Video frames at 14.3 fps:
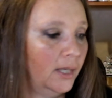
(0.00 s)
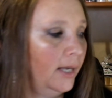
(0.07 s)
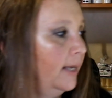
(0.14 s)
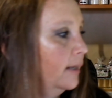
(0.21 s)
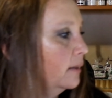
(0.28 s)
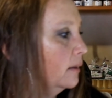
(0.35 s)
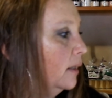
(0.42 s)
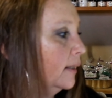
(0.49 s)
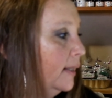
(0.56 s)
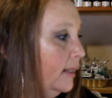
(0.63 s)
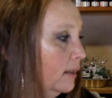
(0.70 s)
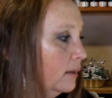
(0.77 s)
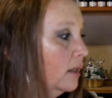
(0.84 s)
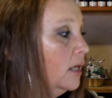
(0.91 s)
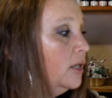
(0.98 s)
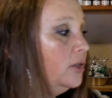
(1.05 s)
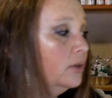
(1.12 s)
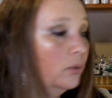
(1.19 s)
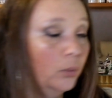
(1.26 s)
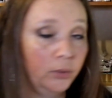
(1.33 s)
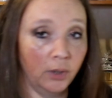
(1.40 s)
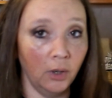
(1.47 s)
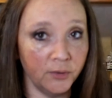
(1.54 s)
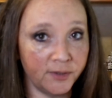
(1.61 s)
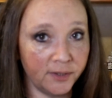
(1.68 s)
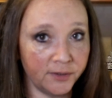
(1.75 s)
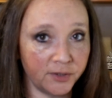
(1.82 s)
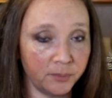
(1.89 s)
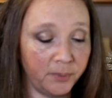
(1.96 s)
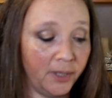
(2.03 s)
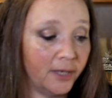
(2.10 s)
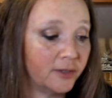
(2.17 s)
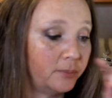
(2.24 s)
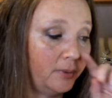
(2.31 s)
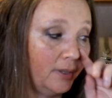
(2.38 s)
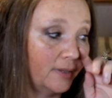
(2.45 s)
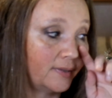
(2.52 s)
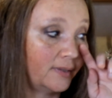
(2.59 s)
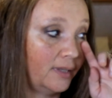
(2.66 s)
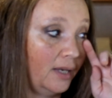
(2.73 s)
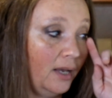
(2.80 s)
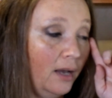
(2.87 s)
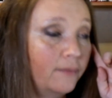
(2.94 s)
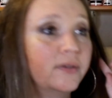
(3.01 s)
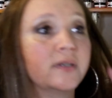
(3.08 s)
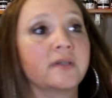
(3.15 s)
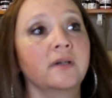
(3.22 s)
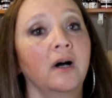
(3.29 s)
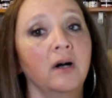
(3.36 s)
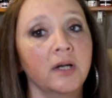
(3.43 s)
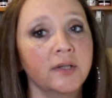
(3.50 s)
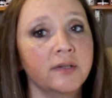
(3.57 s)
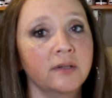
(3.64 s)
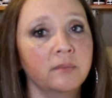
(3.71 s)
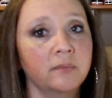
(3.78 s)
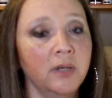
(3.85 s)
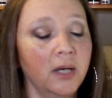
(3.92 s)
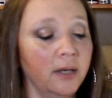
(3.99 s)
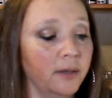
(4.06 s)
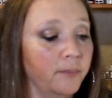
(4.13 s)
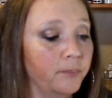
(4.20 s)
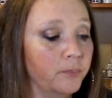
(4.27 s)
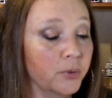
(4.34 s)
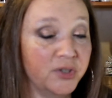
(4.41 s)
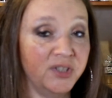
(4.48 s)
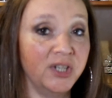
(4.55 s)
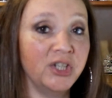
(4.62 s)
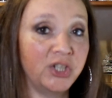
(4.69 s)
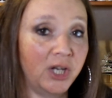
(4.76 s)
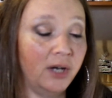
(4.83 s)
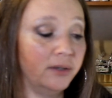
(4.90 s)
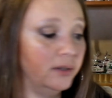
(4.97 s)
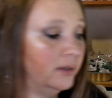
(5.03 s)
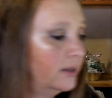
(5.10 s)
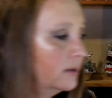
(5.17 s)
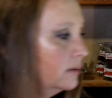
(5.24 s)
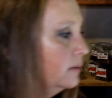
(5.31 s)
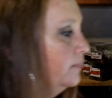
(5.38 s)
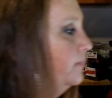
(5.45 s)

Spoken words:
And again, on Wholesale Supplies Plus, they have this awesome percentage calculator.